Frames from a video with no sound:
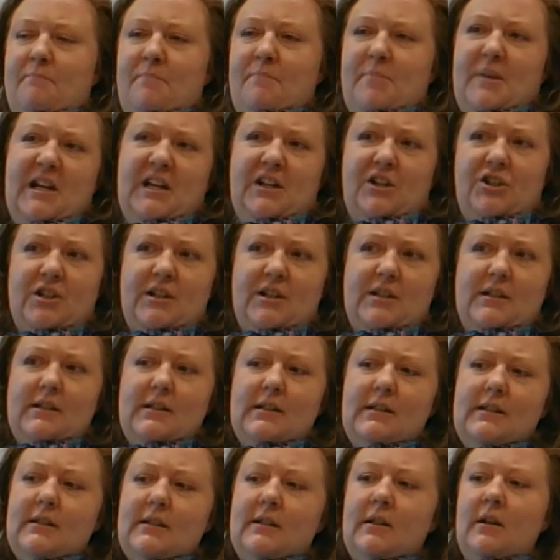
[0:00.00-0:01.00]

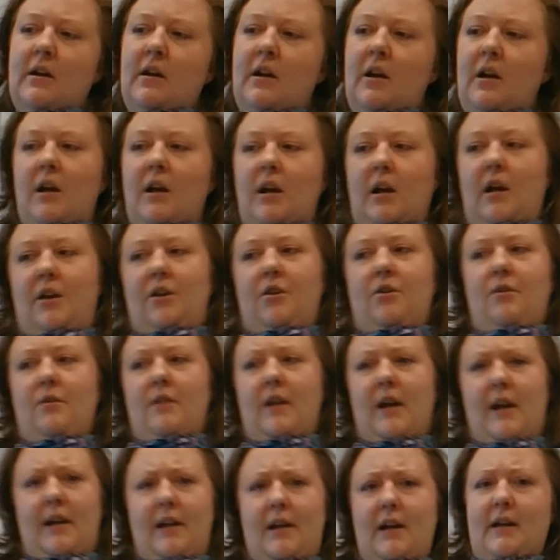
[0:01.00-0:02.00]
peaches, and you're
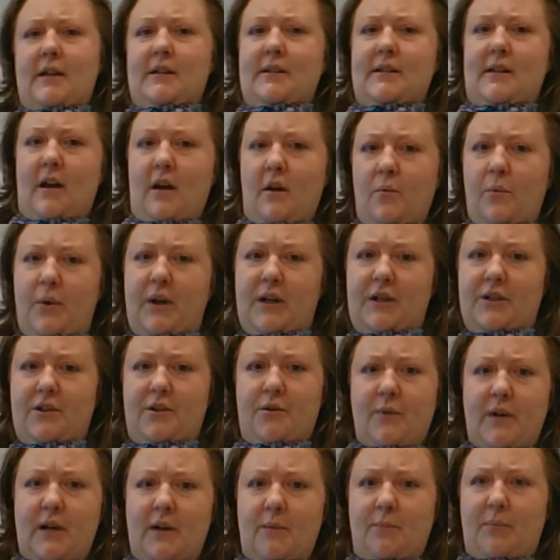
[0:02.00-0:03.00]
like, yes, huh, we do
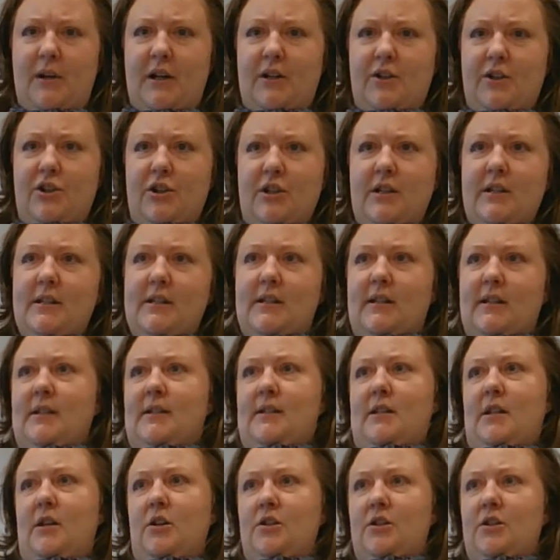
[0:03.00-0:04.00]
eat peaches because they're